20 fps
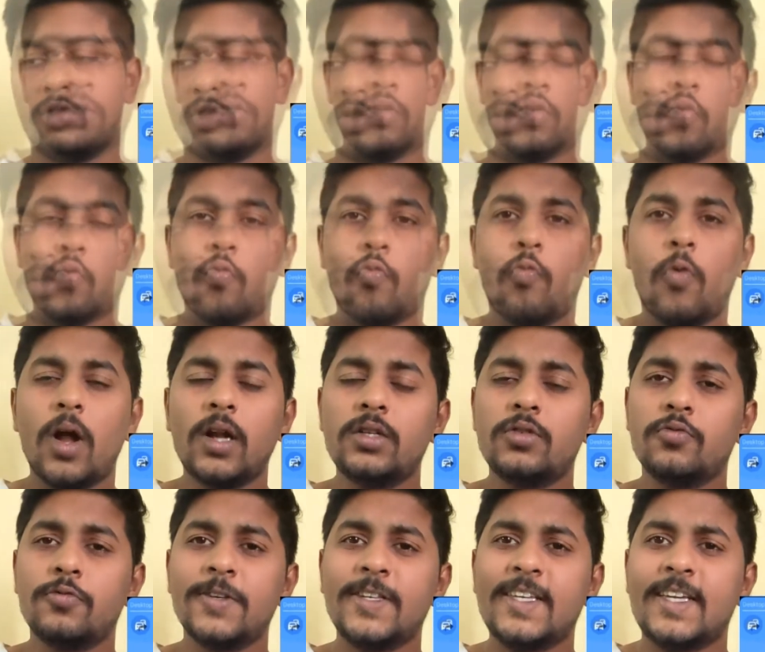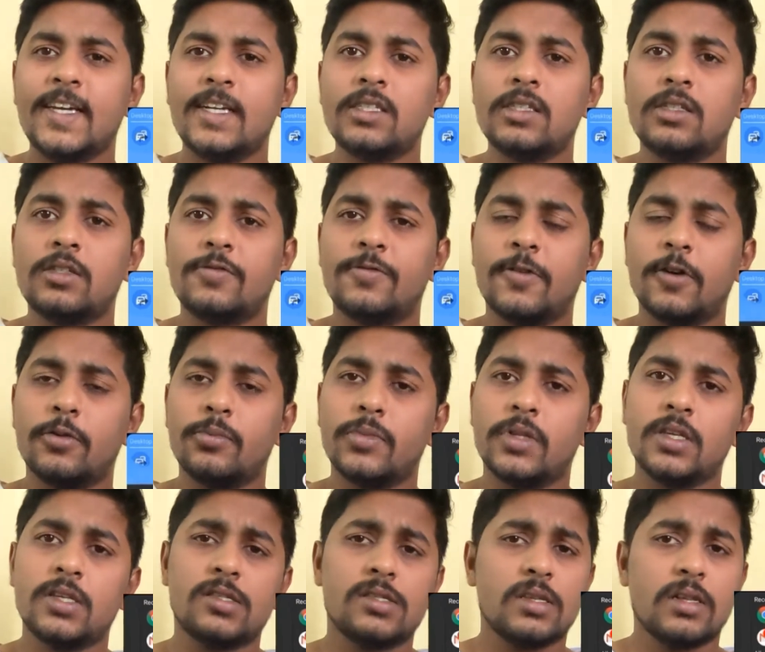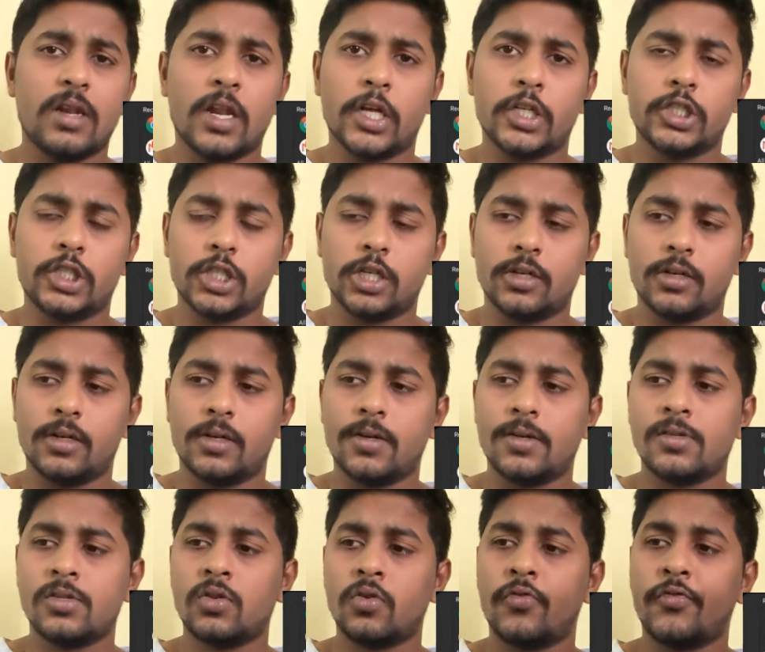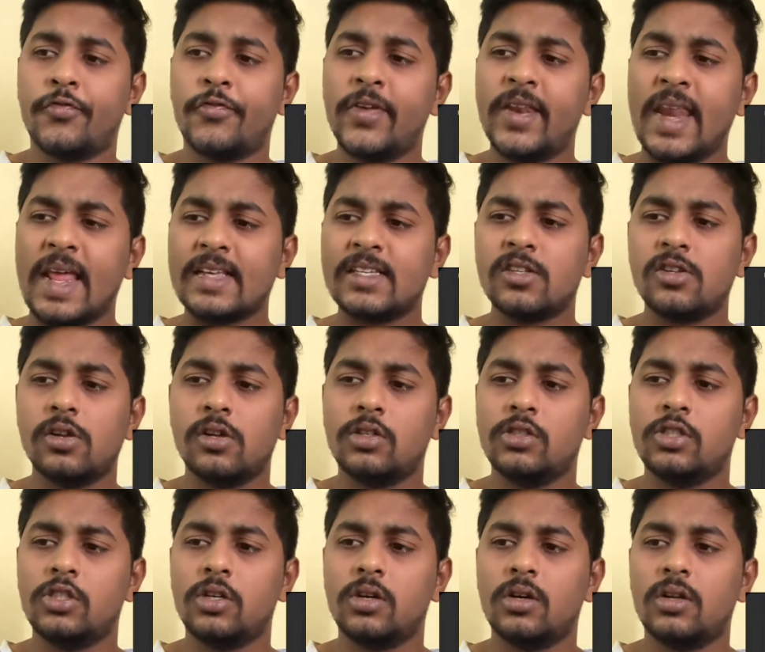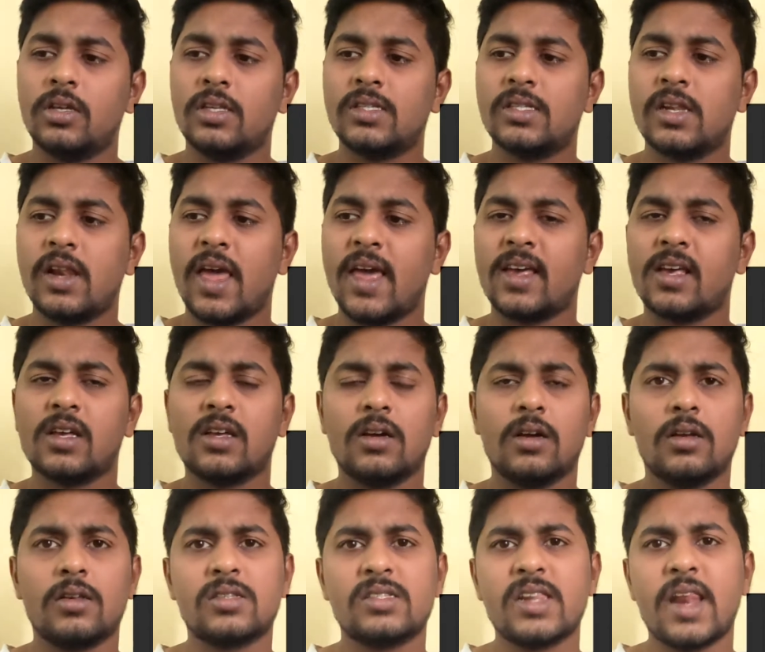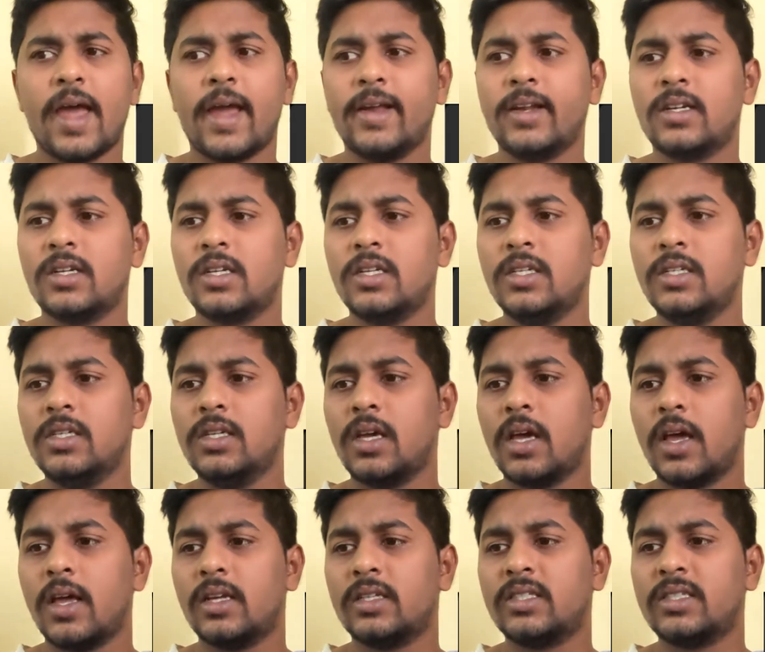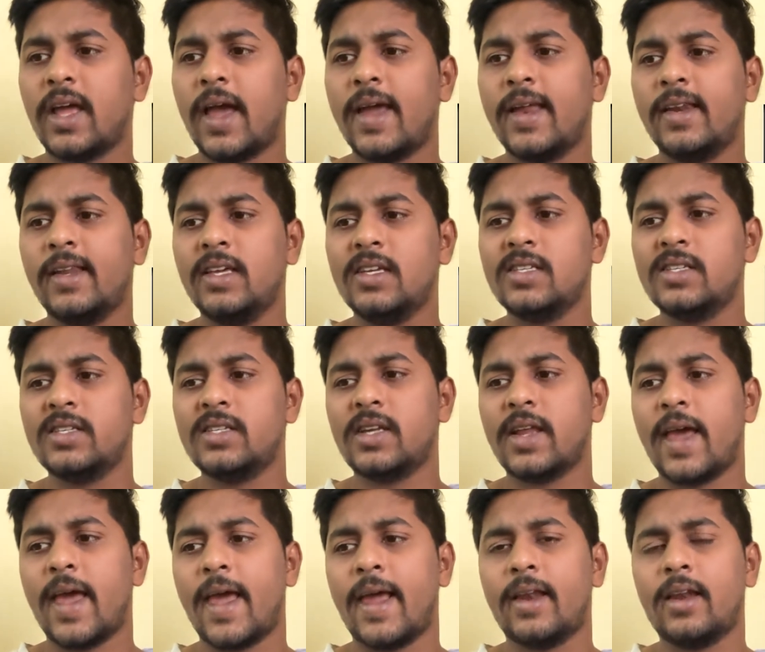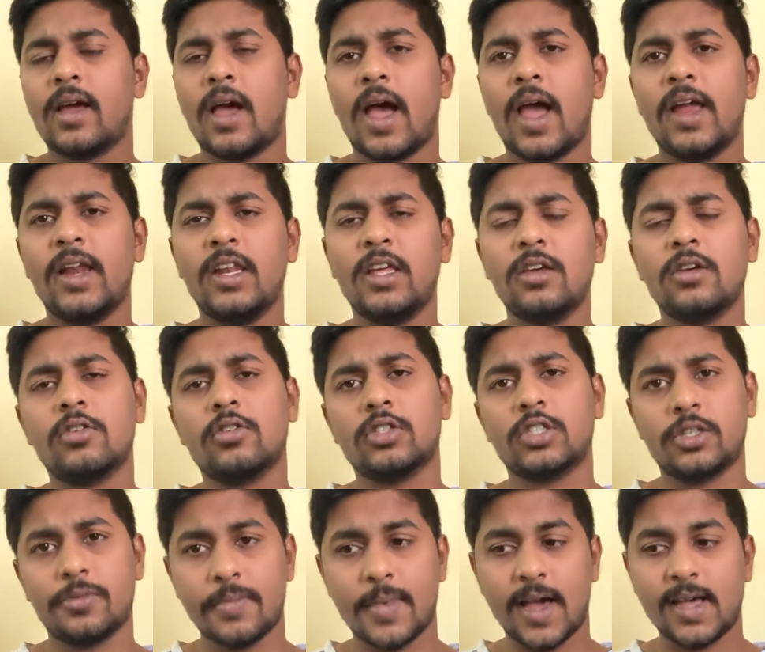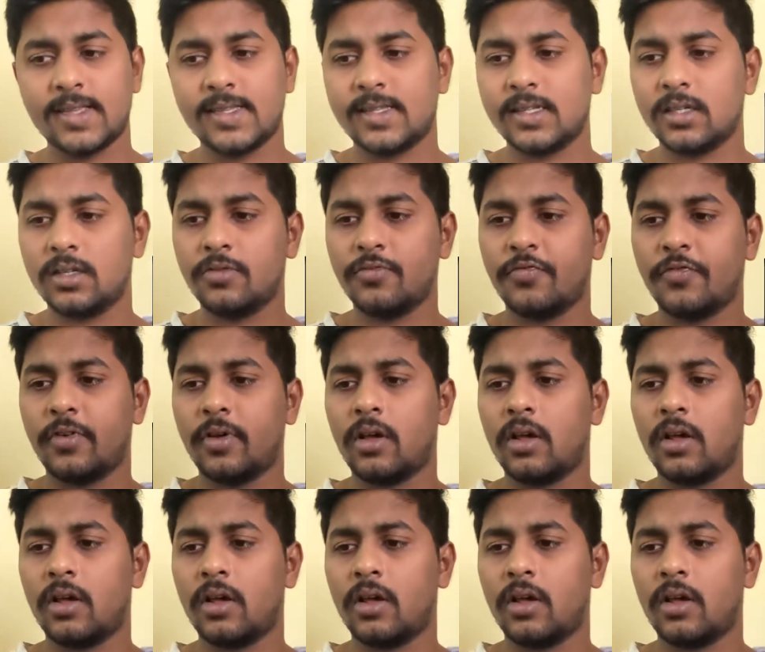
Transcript: So what we get from this launcher? So WinX Launcher is like a slightly stylish and highly customizable.